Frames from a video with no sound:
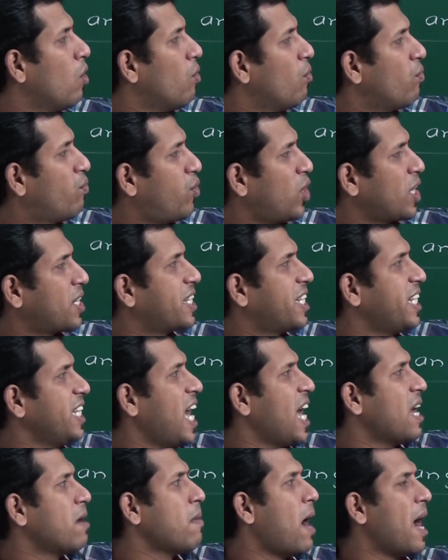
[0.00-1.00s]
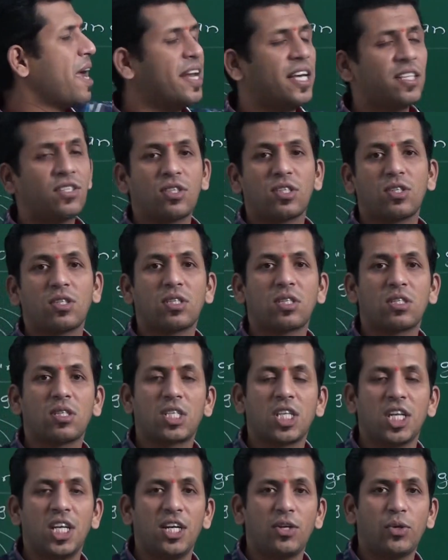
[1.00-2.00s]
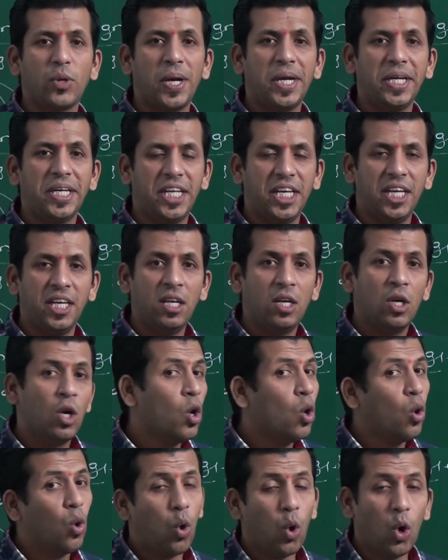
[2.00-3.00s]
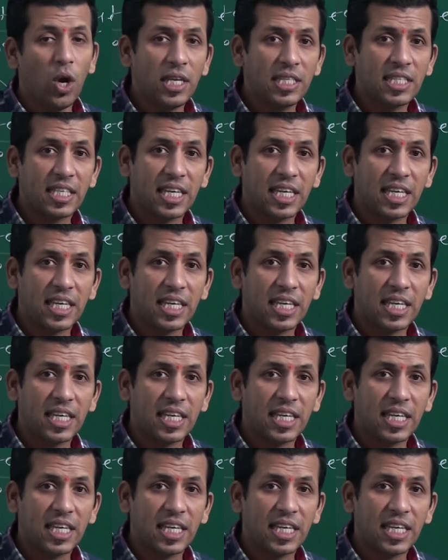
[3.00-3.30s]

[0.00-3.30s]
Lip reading: 40 and minus 320. Who is